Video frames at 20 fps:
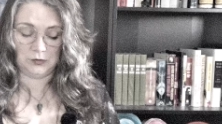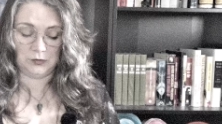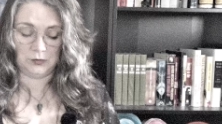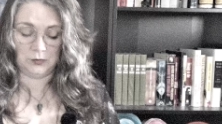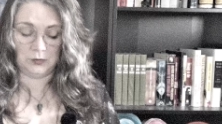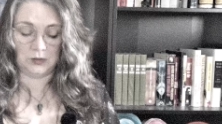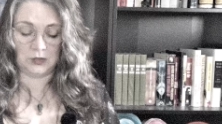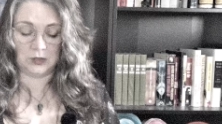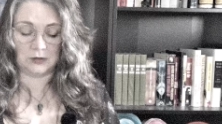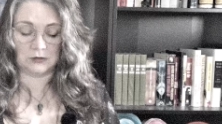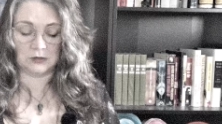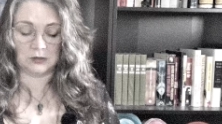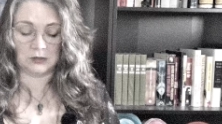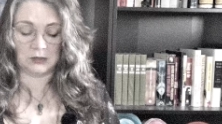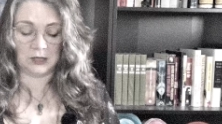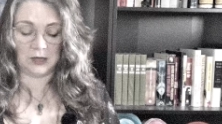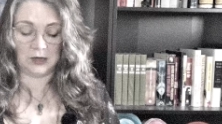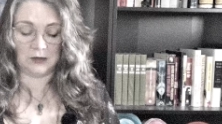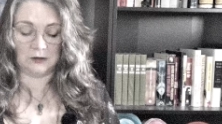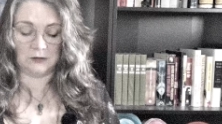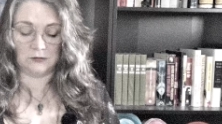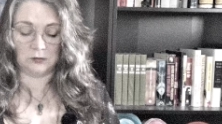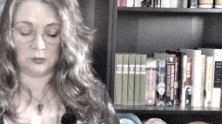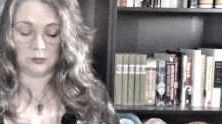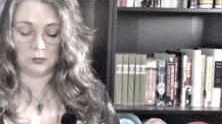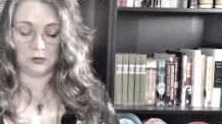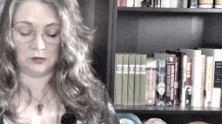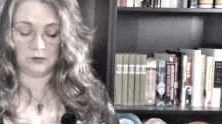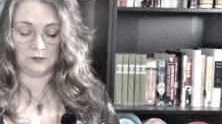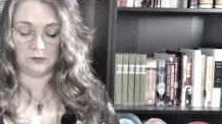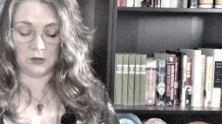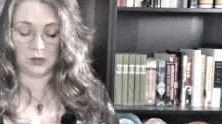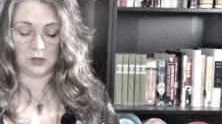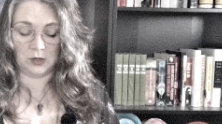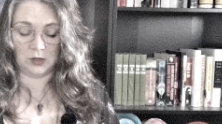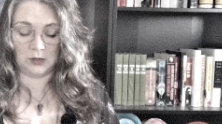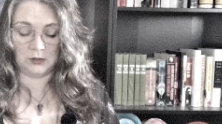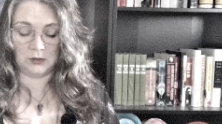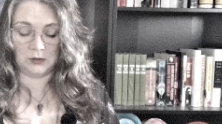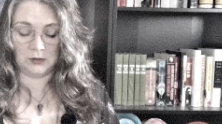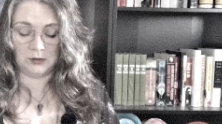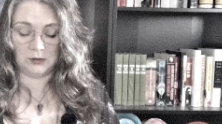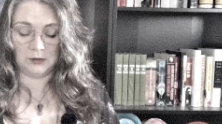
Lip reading: without the light of the Word of God.